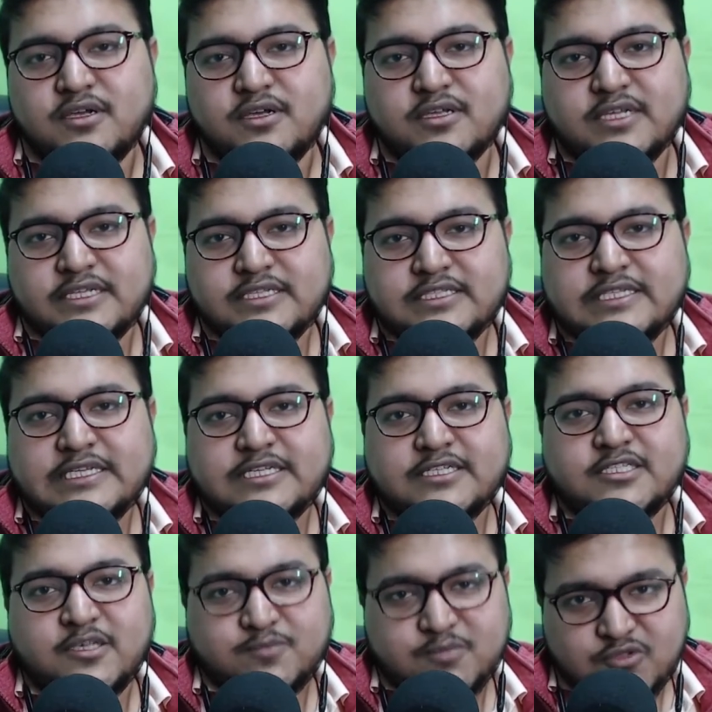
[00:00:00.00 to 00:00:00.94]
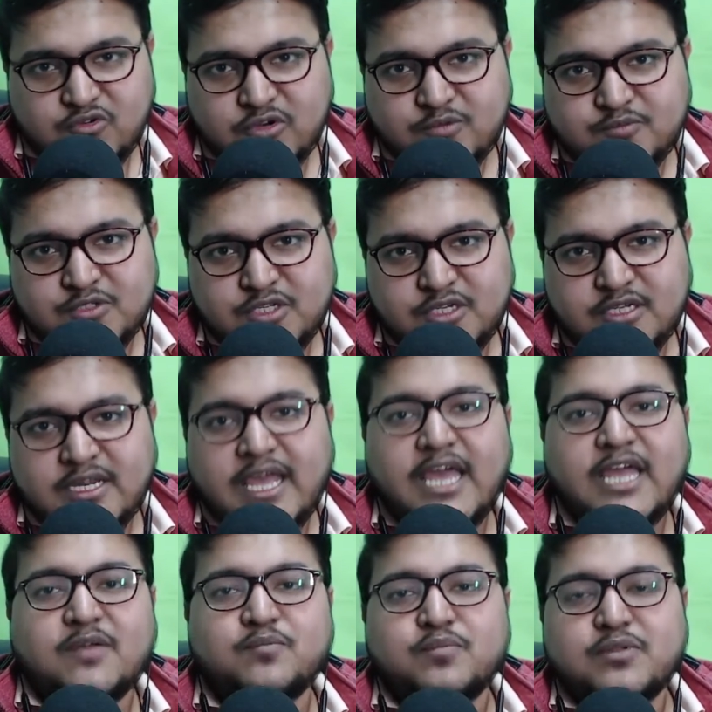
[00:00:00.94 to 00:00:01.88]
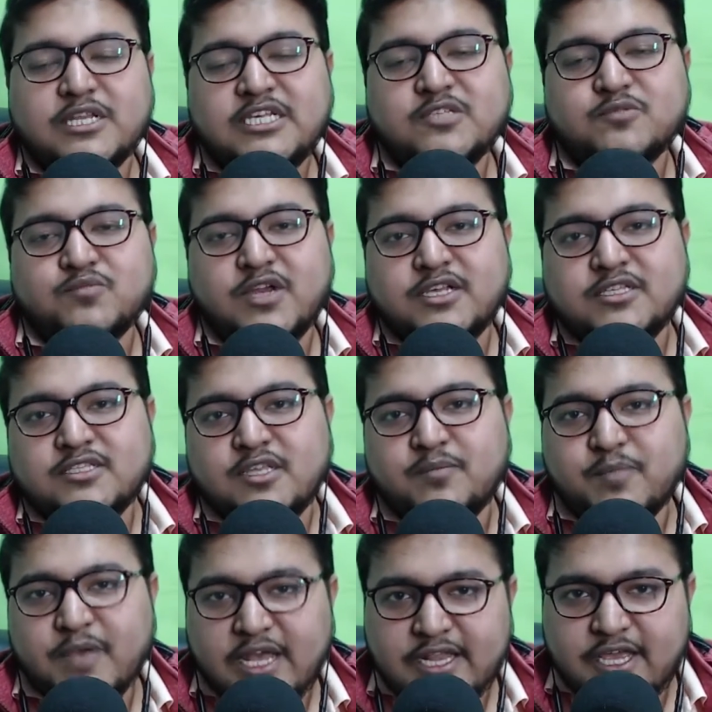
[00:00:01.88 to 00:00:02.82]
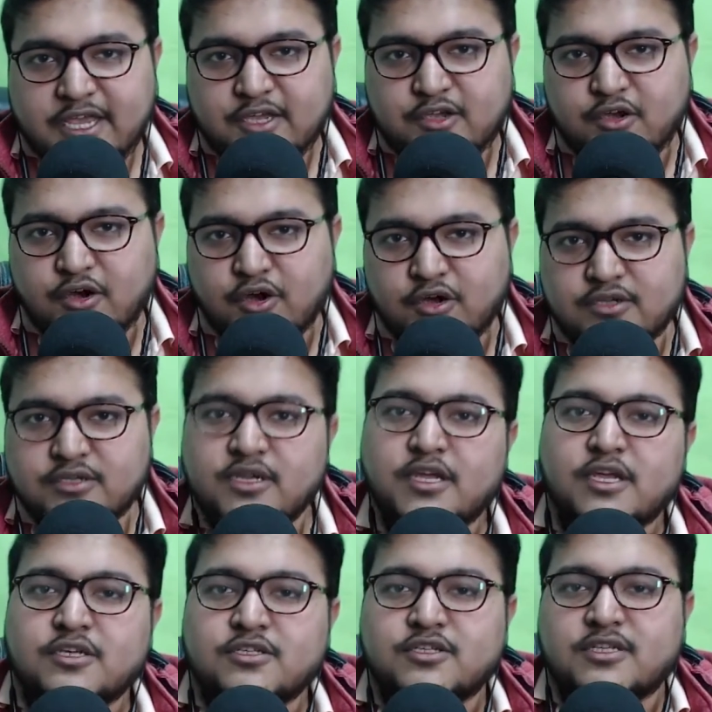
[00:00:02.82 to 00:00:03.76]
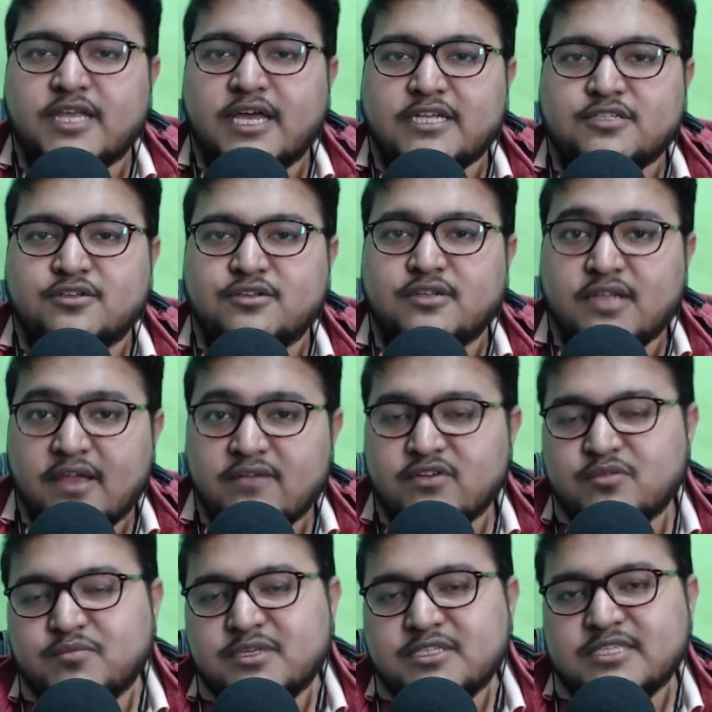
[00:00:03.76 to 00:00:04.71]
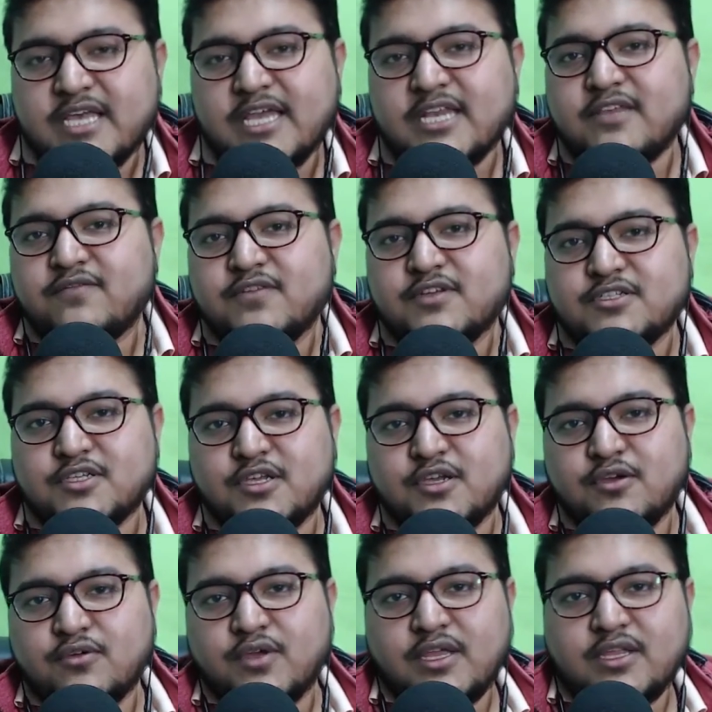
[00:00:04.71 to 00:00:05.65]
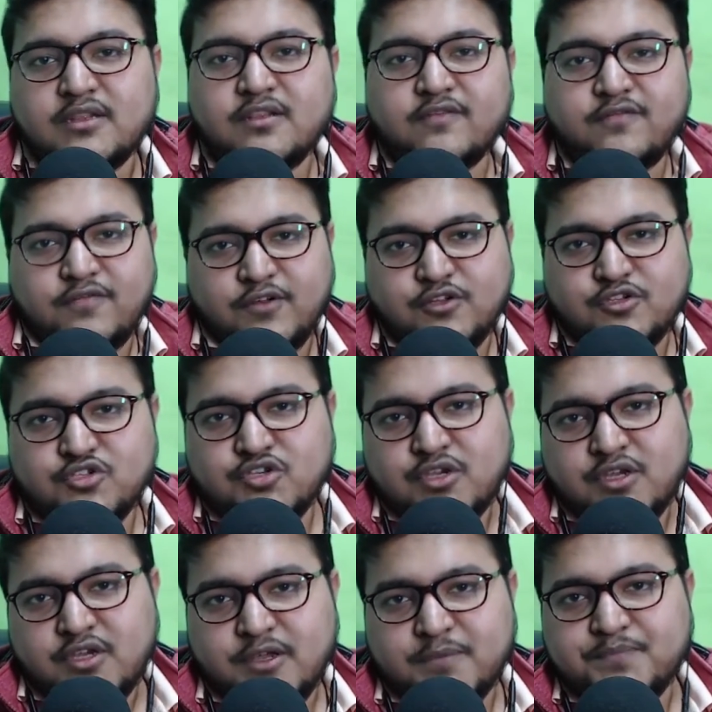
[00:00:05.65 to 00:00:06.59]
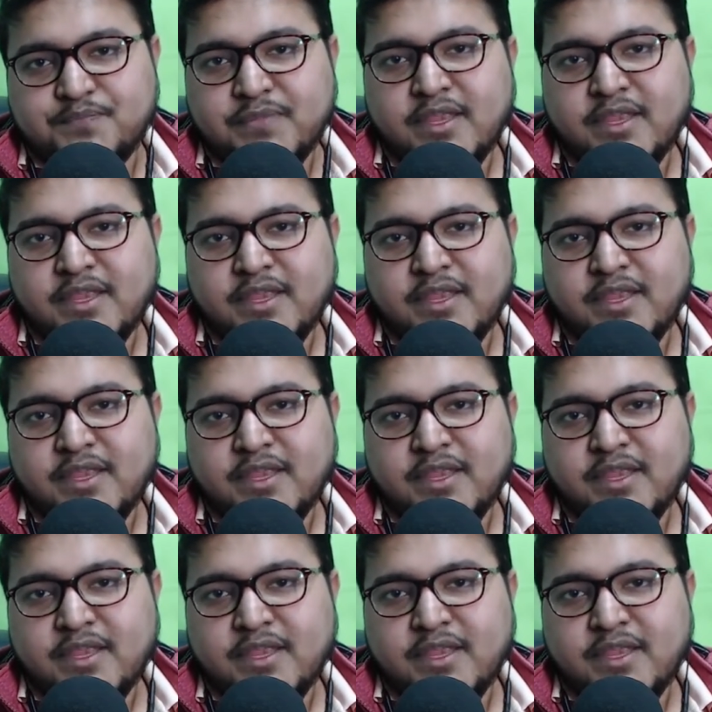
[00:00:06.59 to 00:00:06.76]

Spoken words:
consider subscription, and please press the bell icon so that you never miss any video in the future.